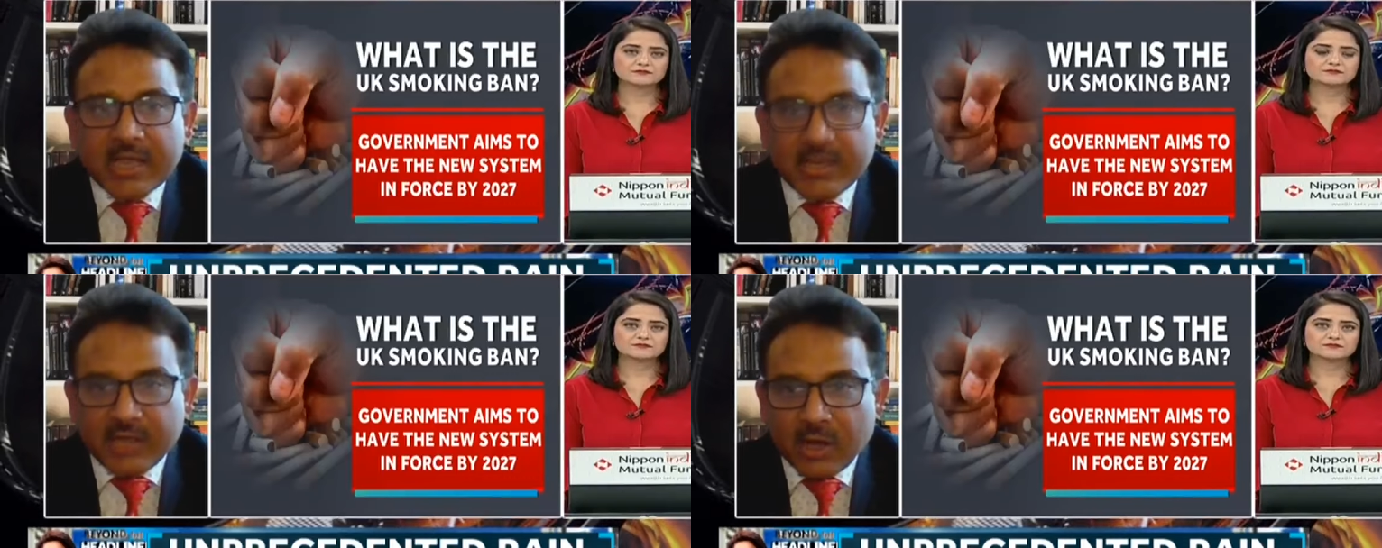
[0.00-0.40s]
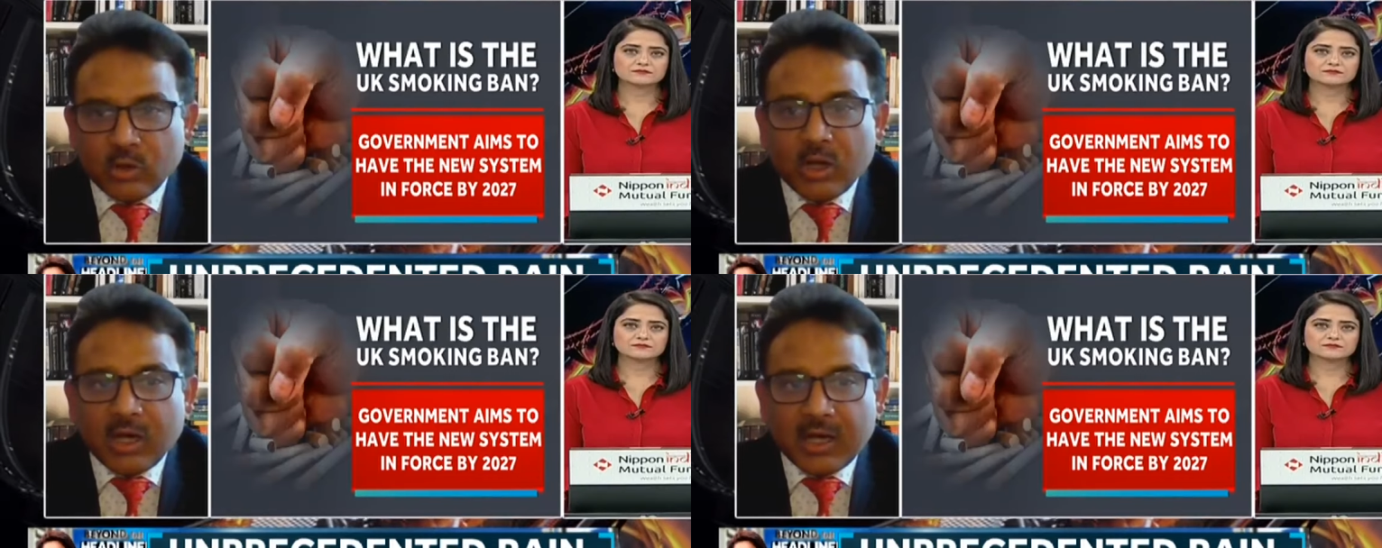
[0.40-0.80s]

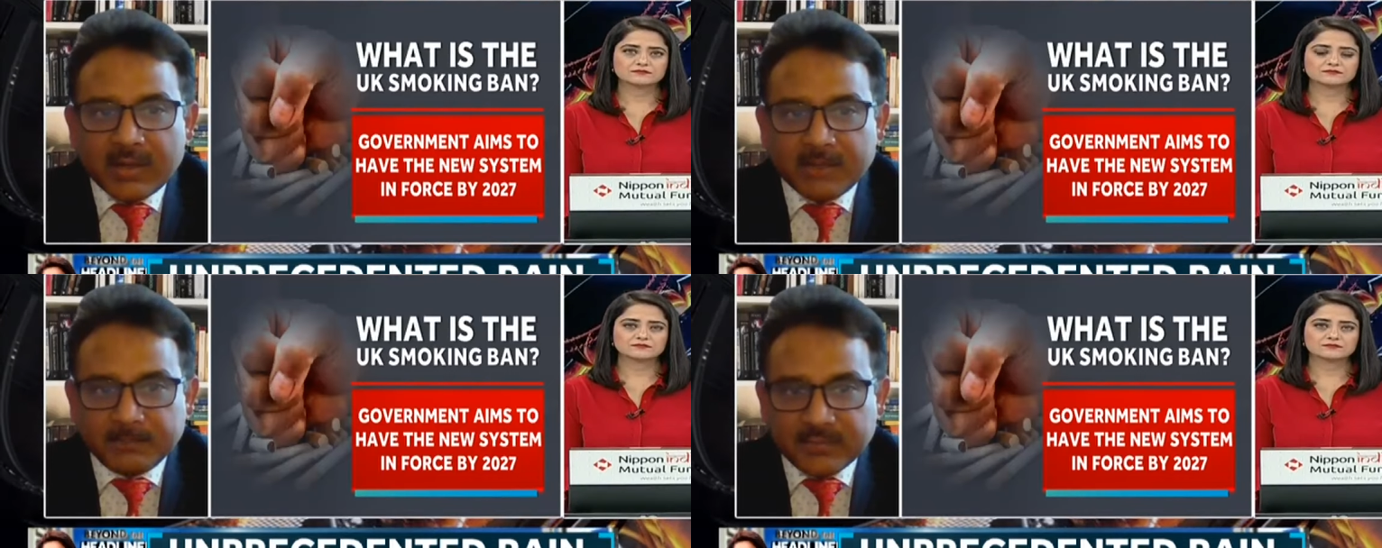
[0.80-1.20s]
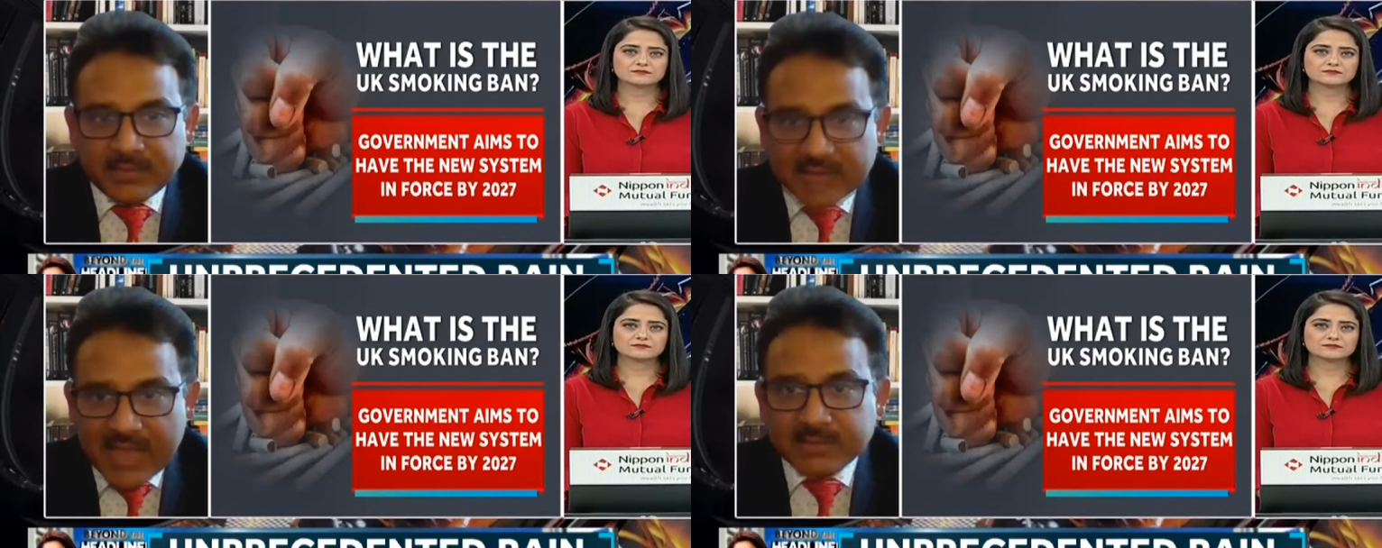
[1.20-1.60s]
Speaker 1: Now,
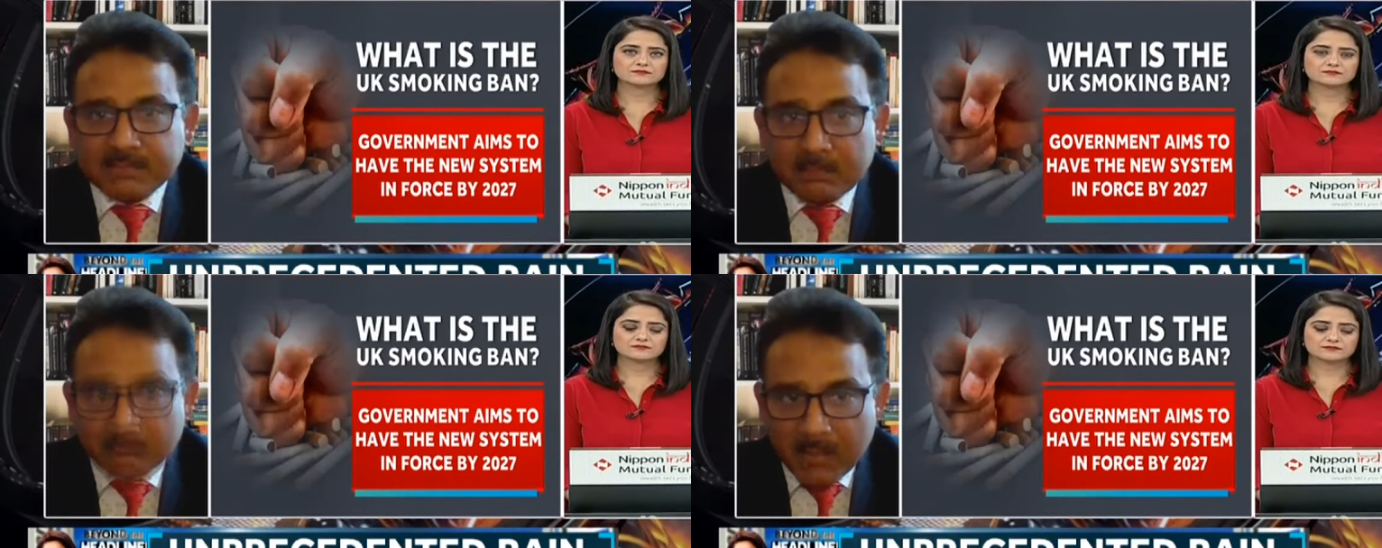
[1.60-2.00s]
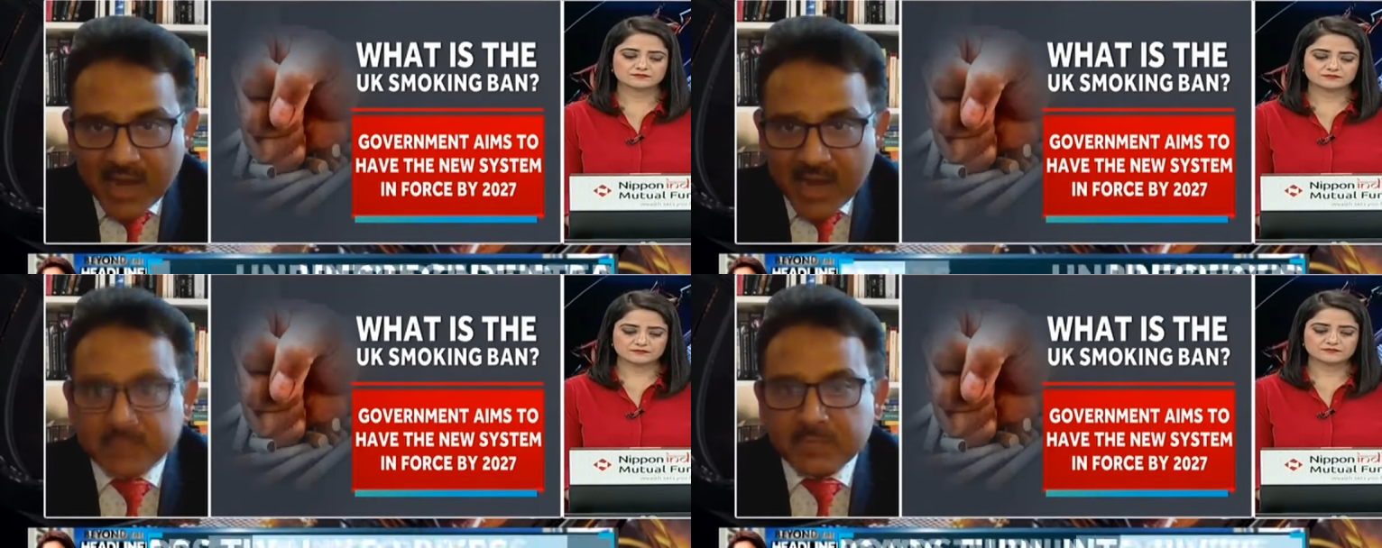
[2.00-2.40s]
that
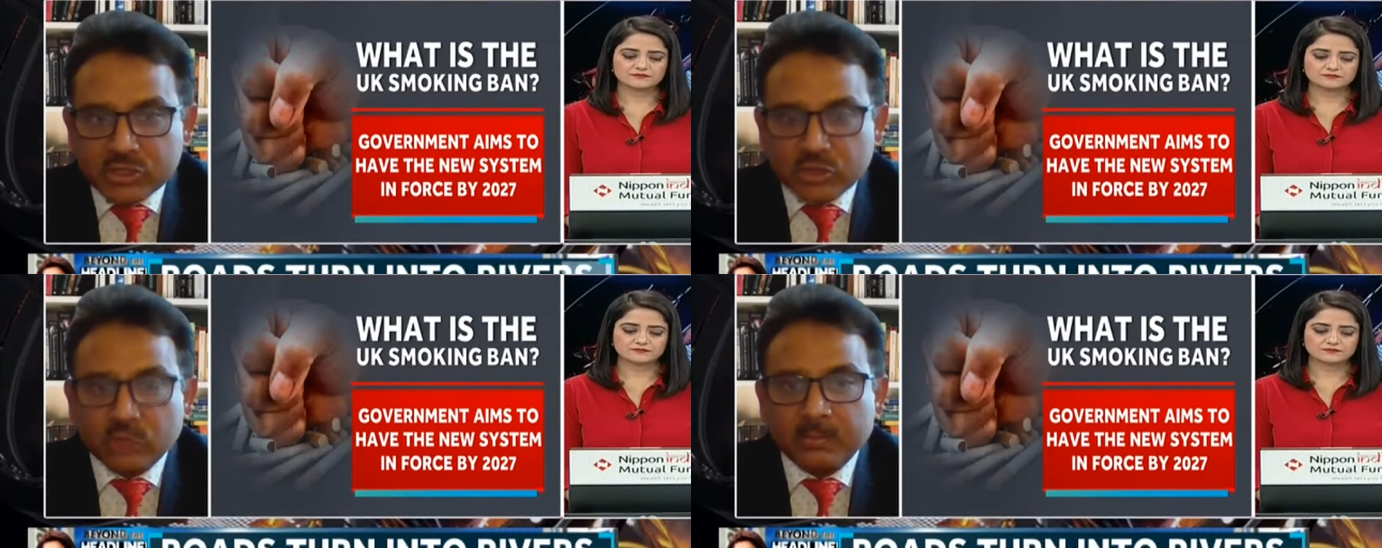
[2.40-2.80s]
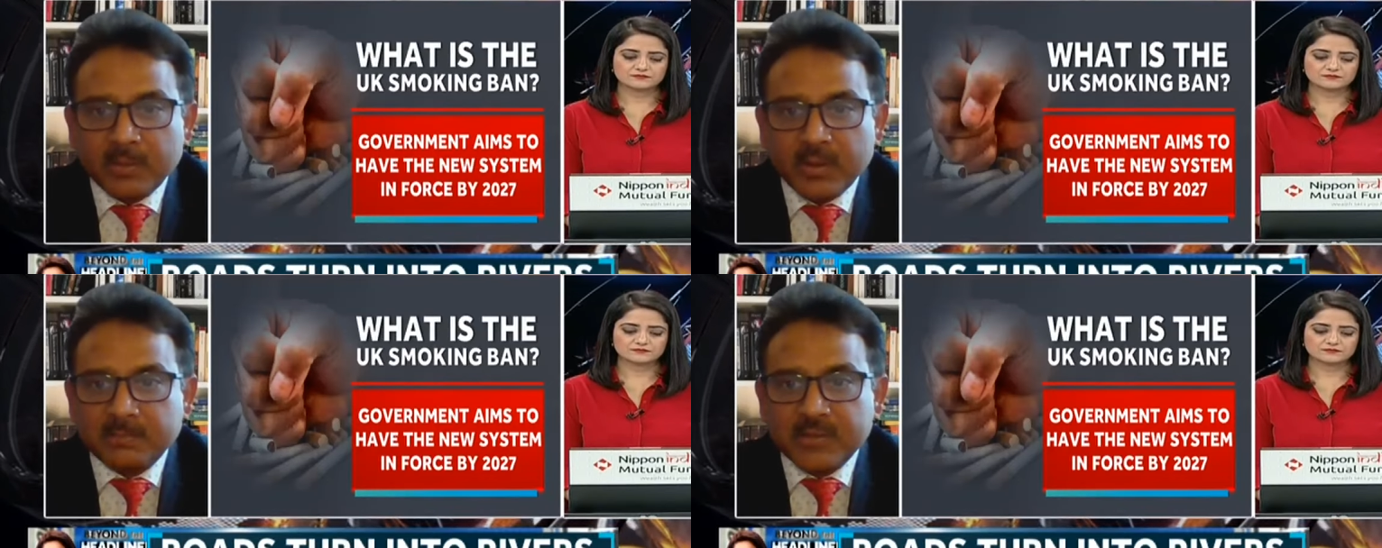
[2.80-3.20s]
might mushroom,
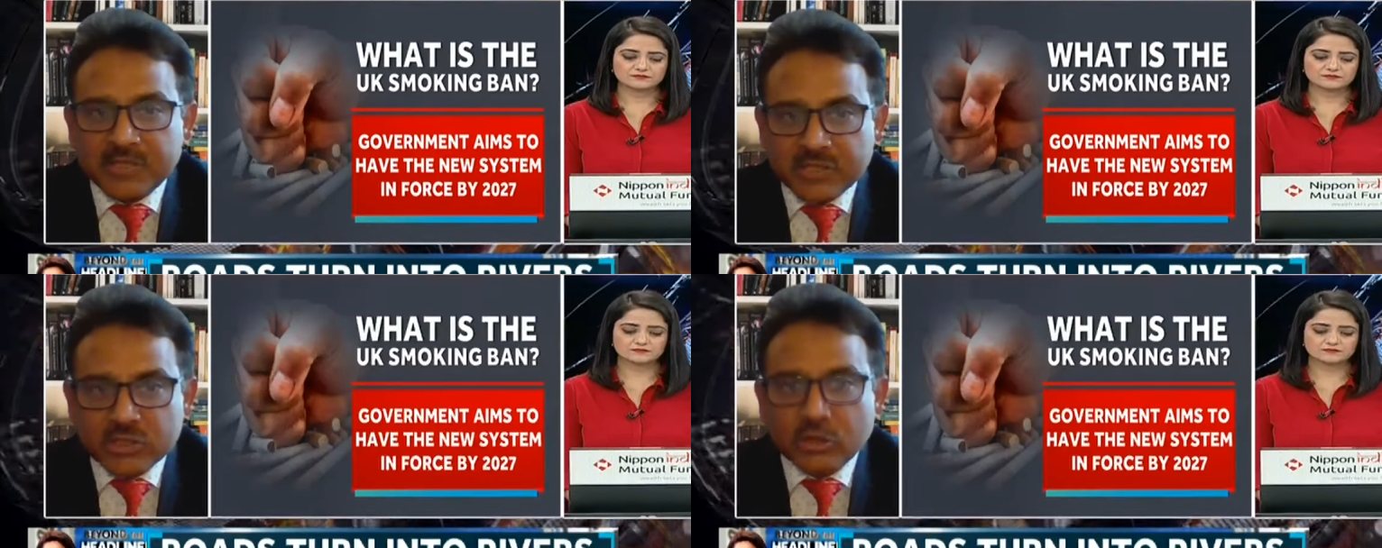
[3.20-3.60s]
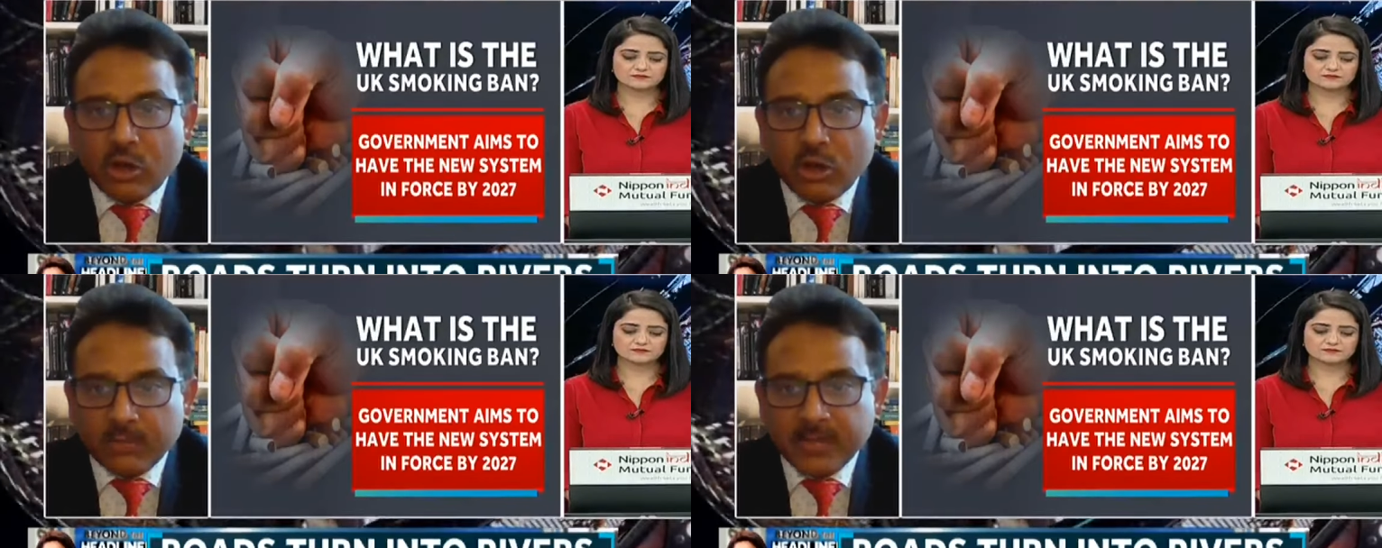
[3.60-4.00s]
but British
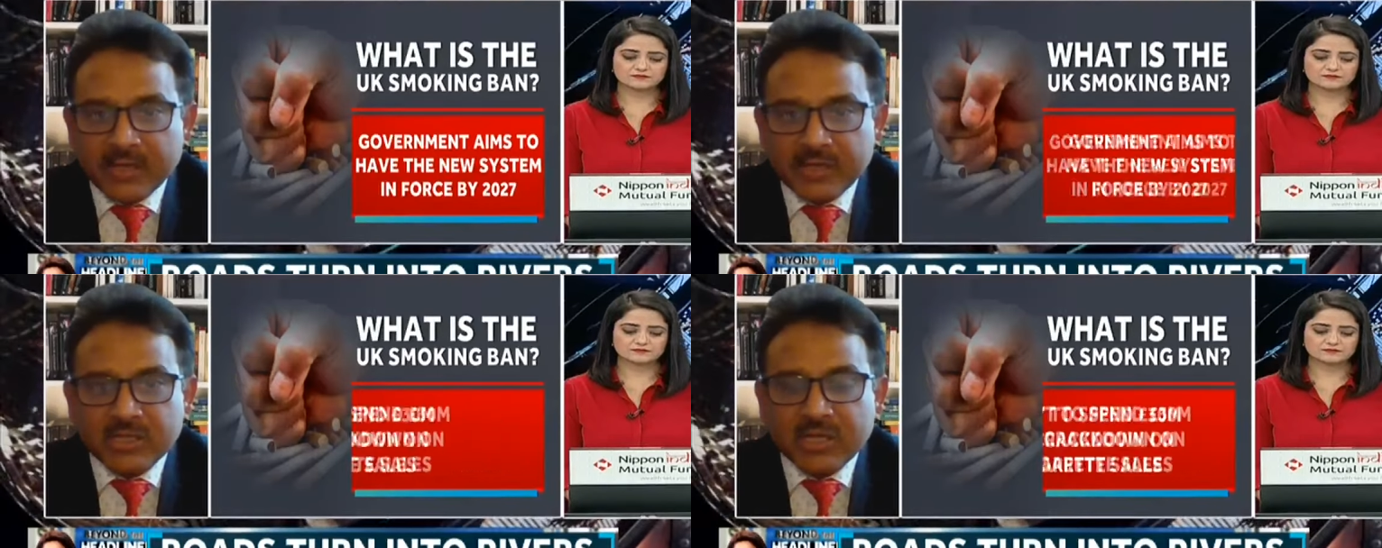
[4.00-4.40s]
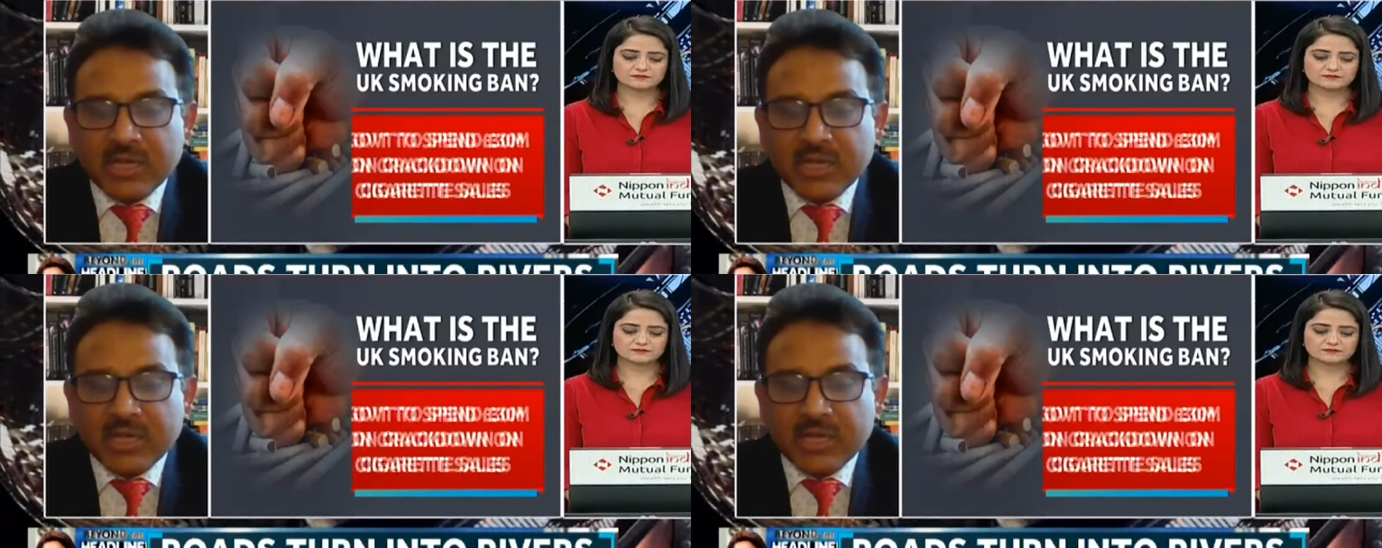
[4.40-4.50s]
government